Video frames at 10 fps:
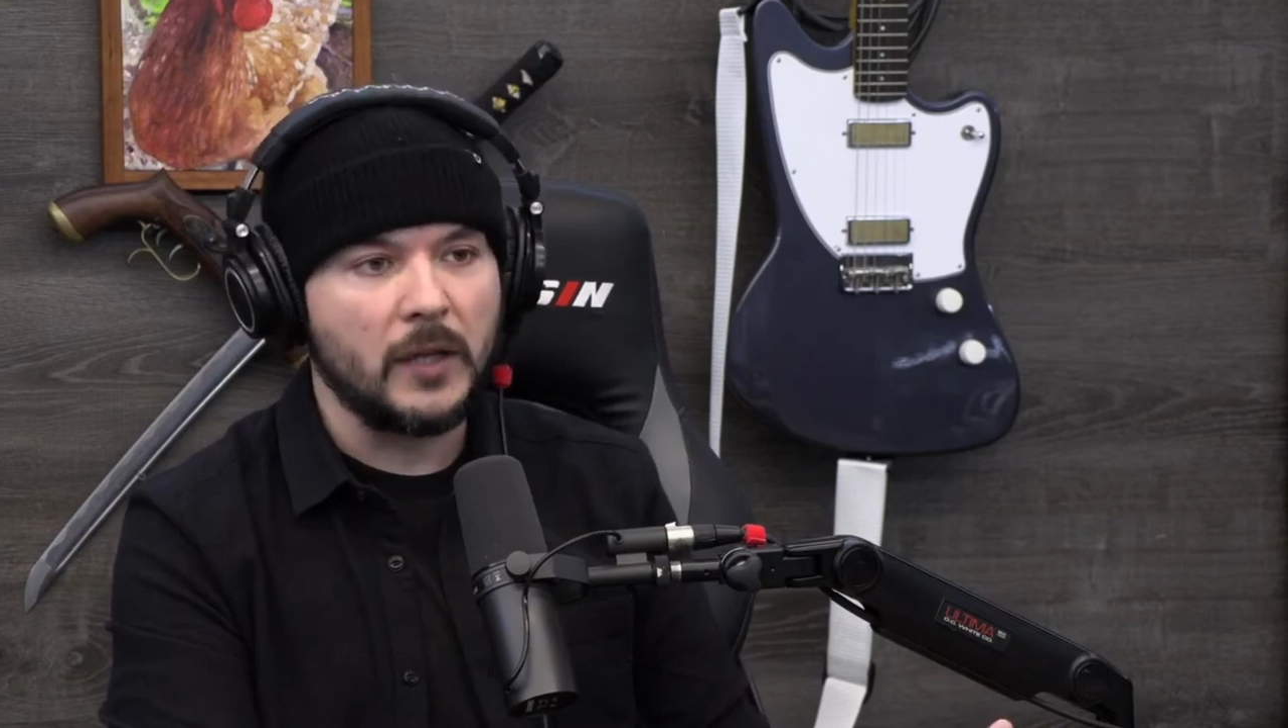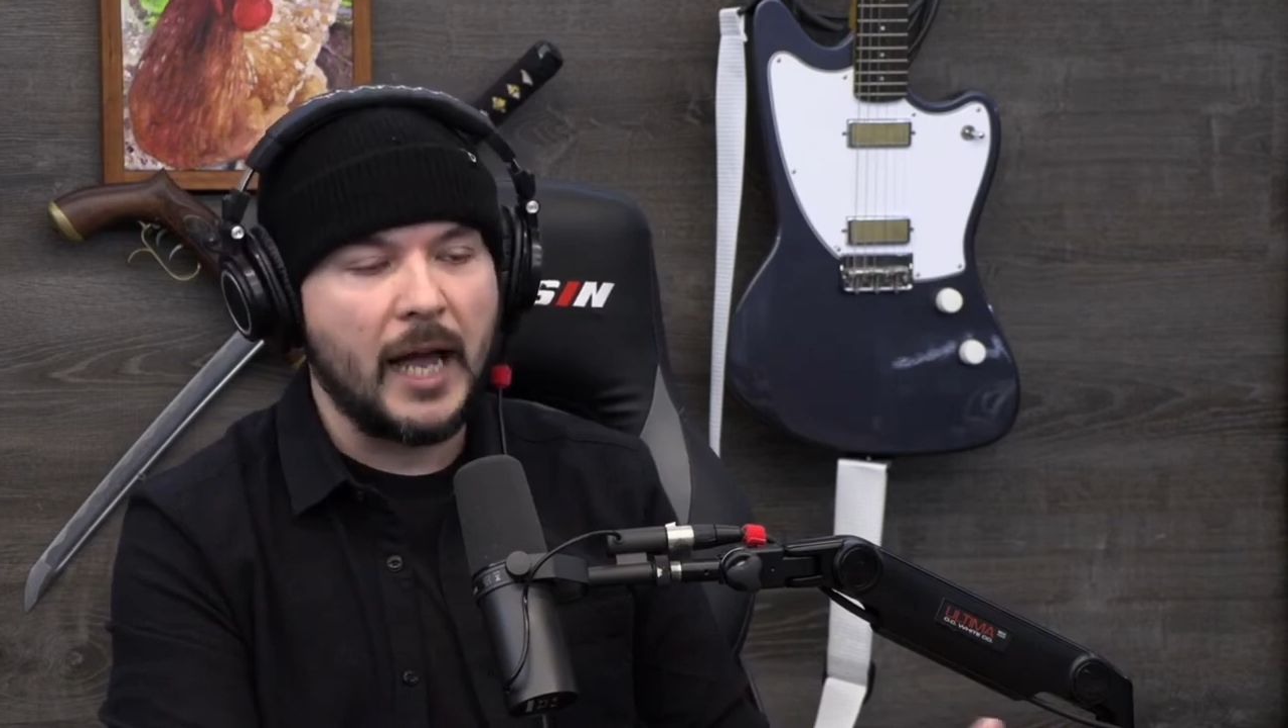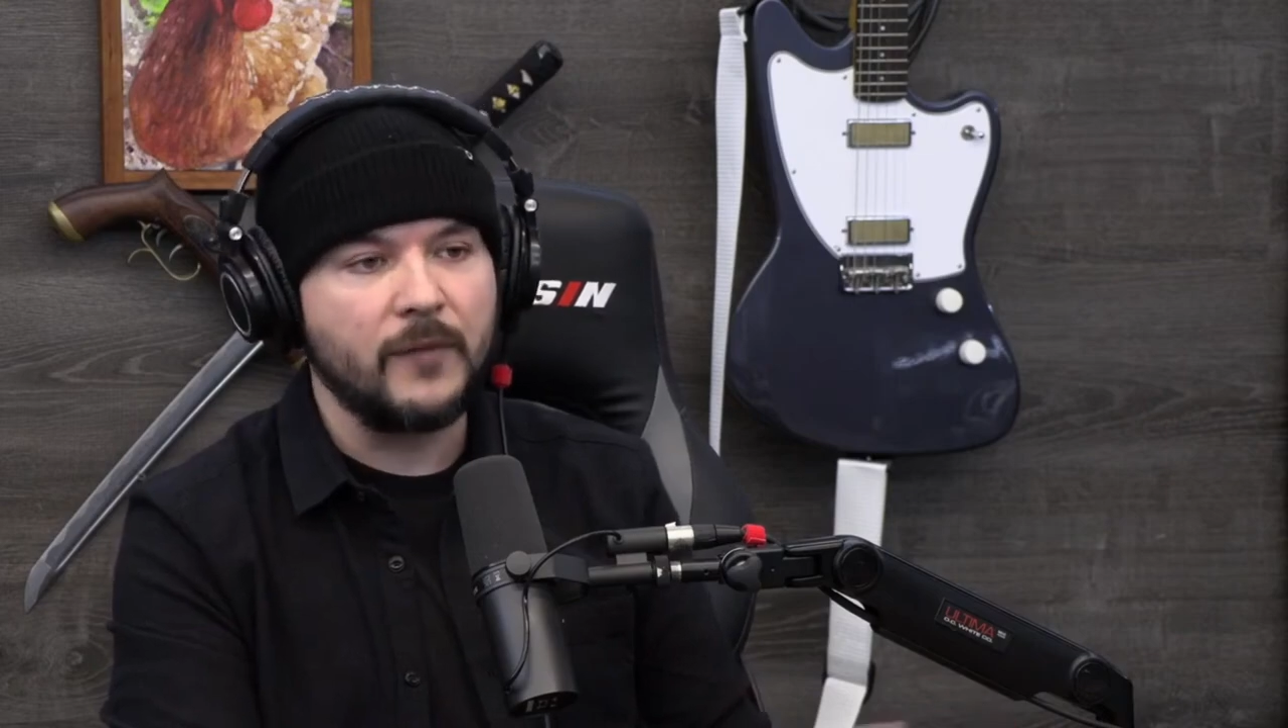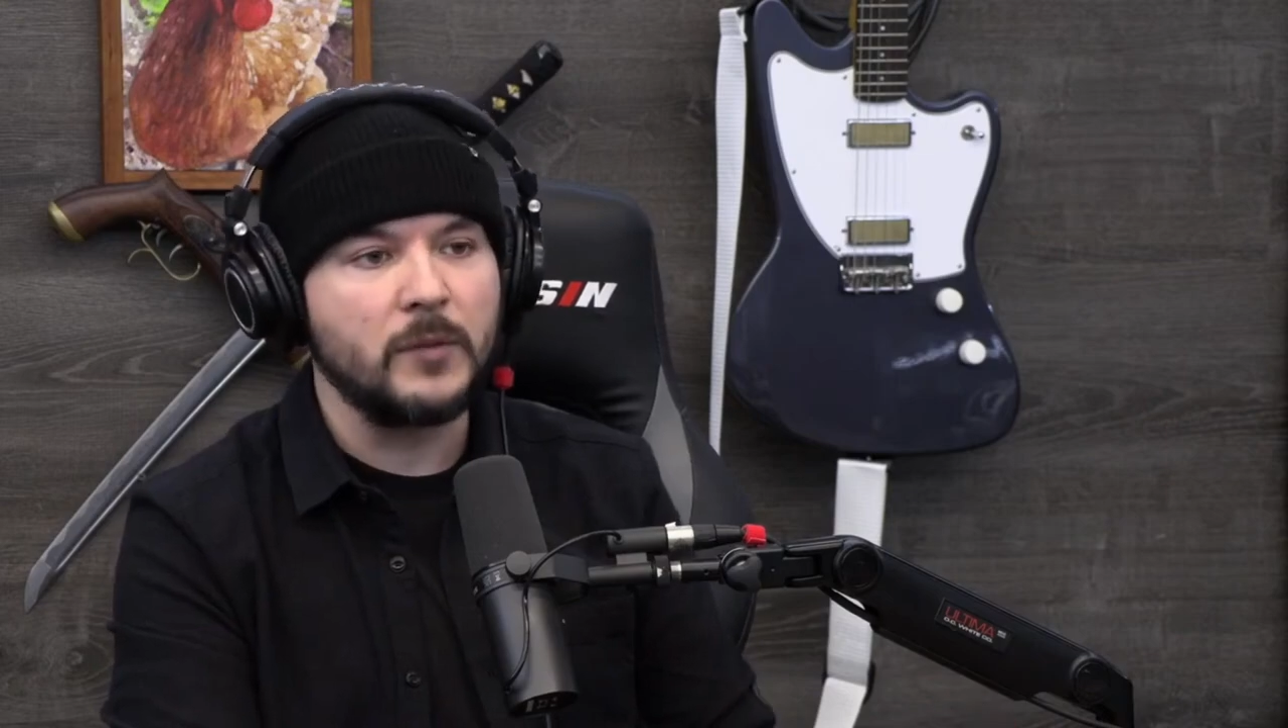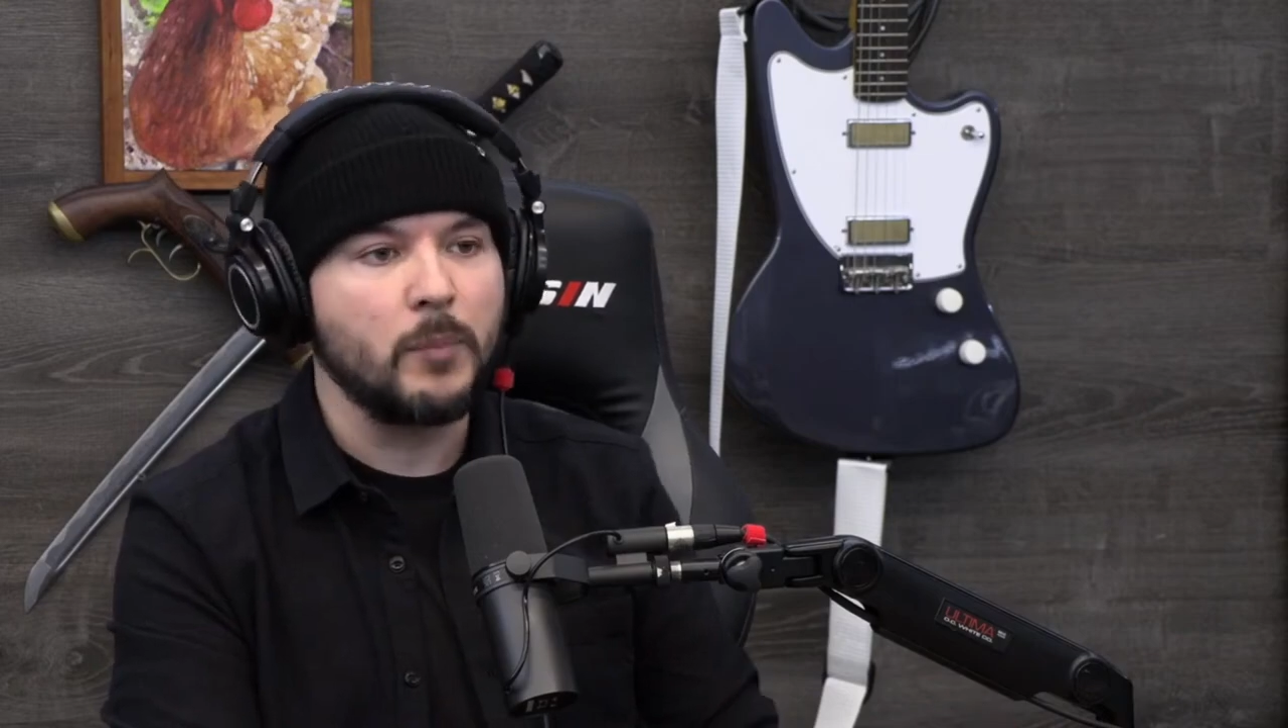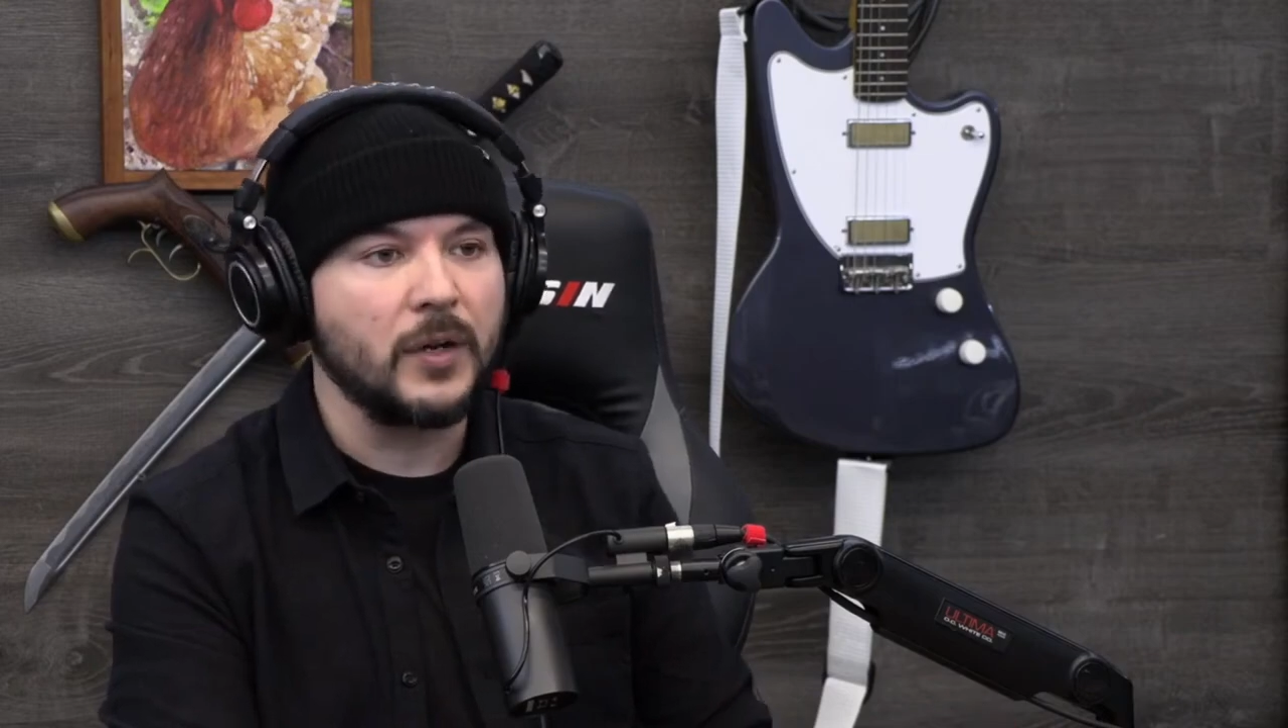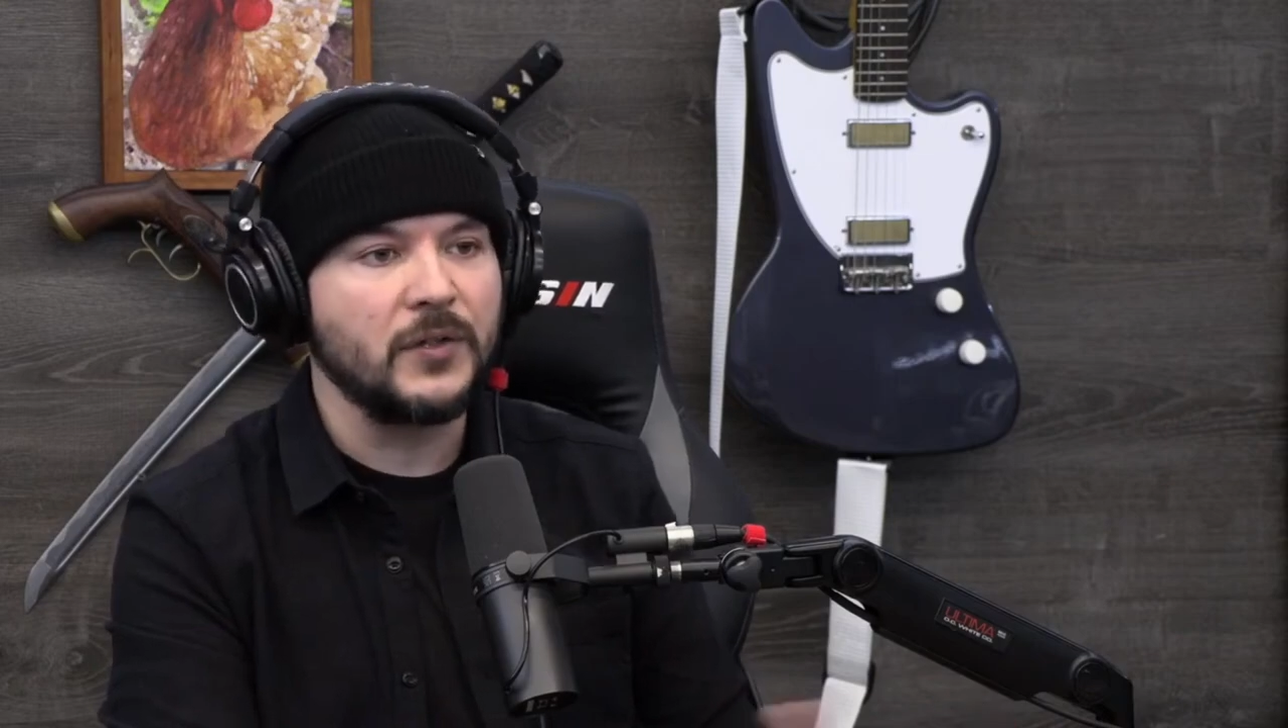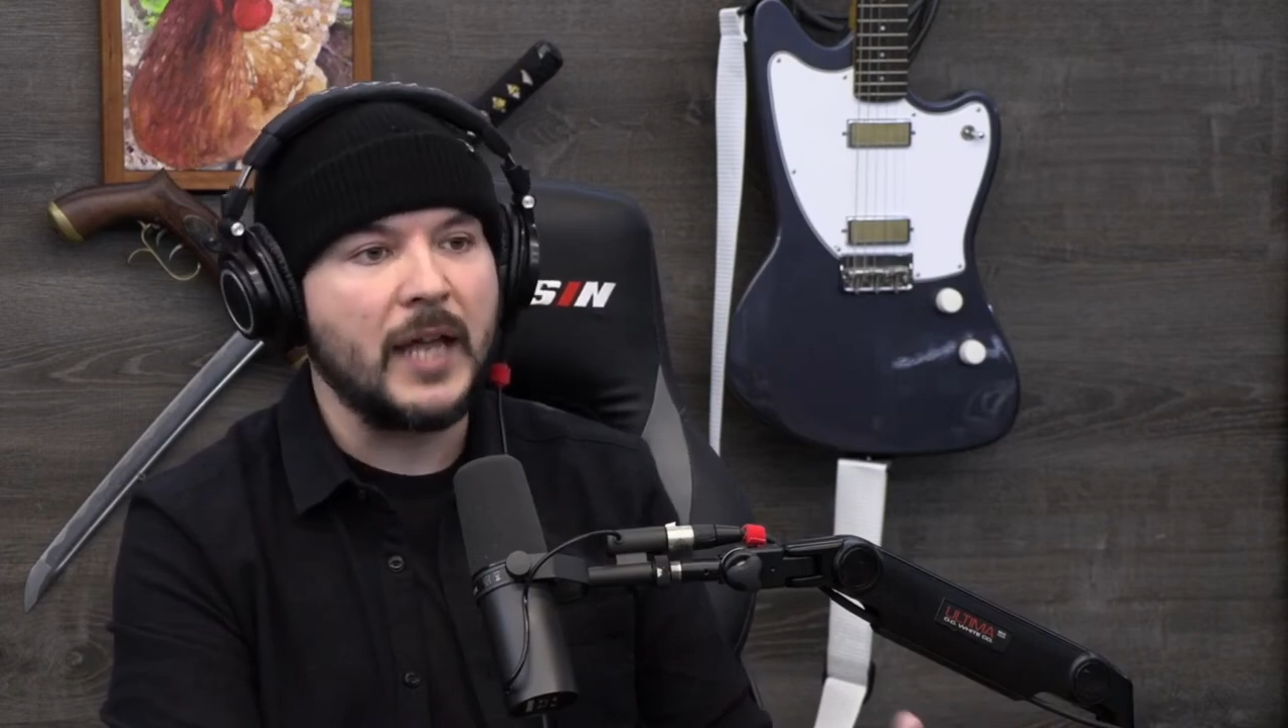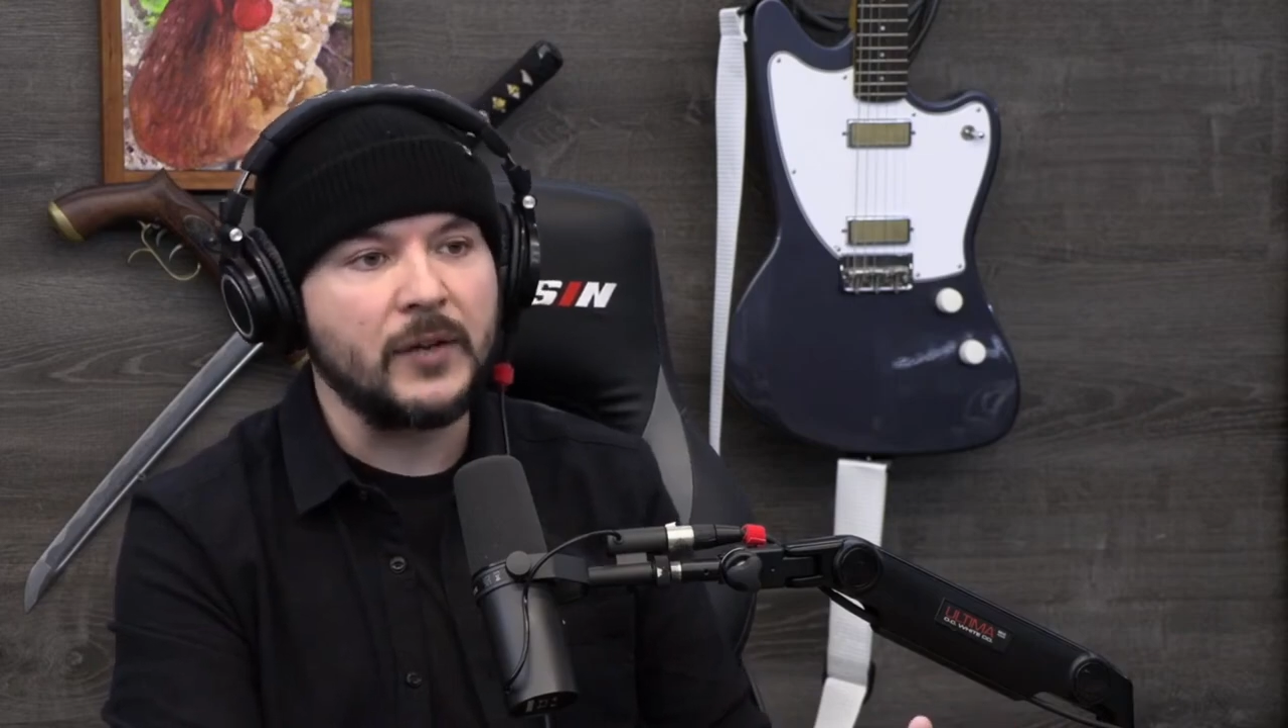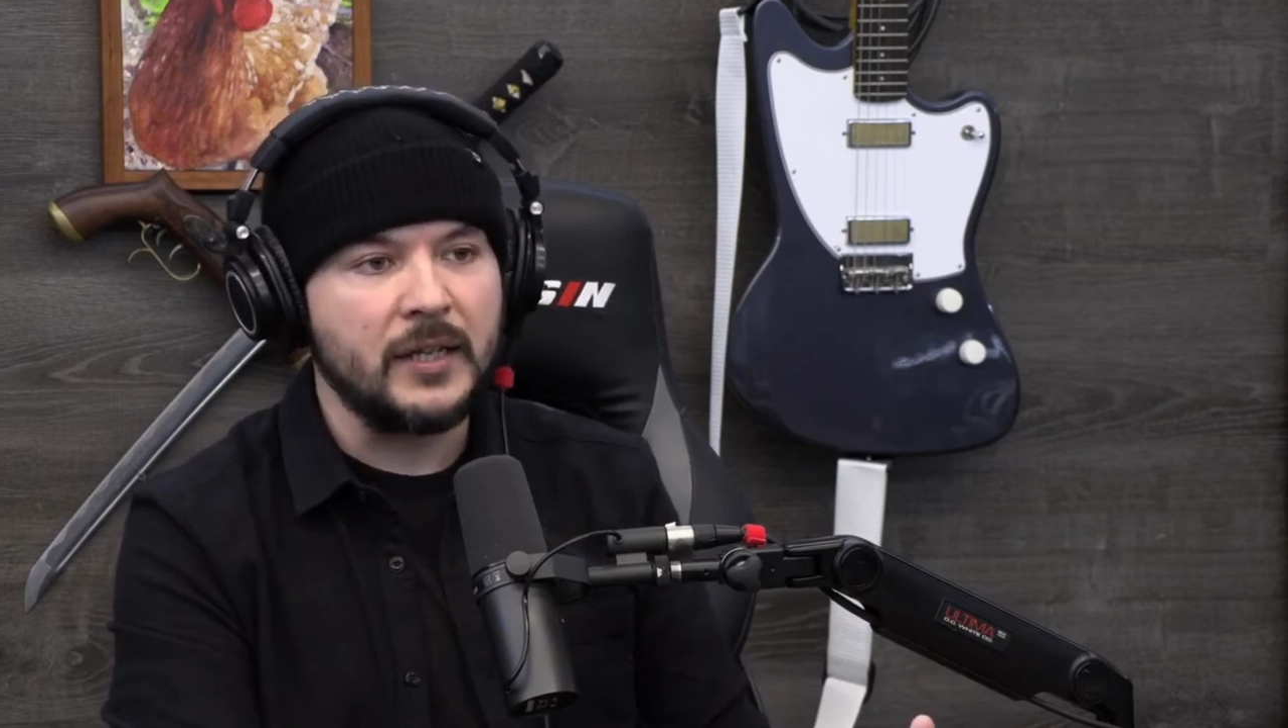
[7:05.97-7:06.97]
lives and burns down